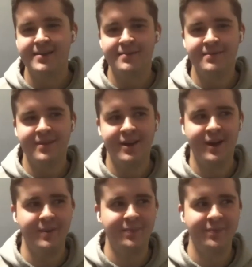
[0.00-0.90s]

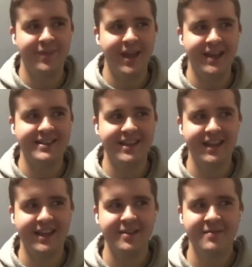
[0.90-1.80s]
um, I guess
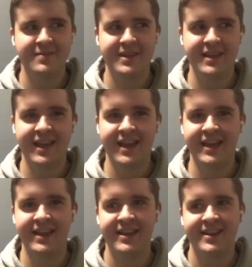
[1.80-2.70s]
like being
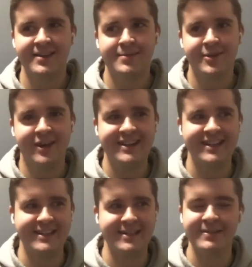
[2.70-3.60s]
a
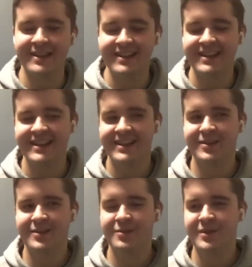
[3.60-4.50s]
participant
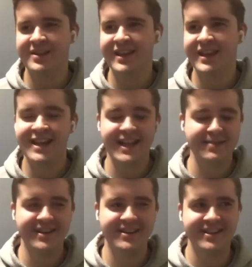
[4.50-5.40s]
with like telling
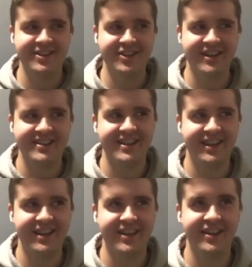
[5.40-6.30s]
my teachers
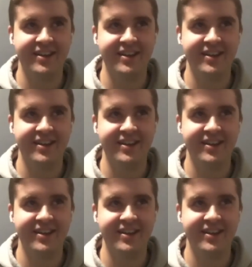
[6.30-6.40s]
in